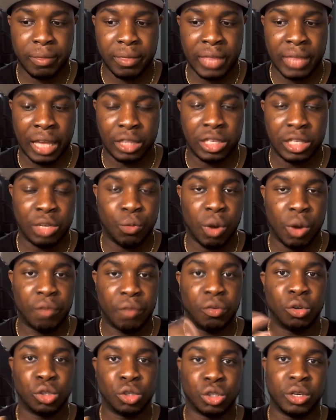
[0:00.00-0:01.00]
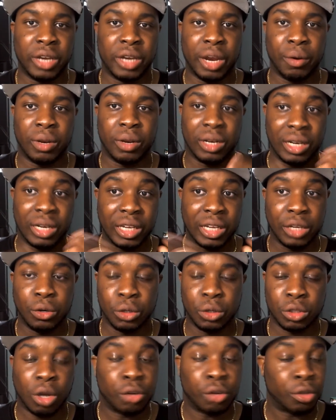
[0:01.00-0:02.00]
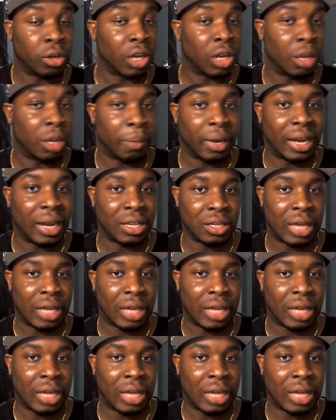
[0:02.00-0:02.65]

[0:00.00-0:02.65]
that the revolutionary leaders are talking about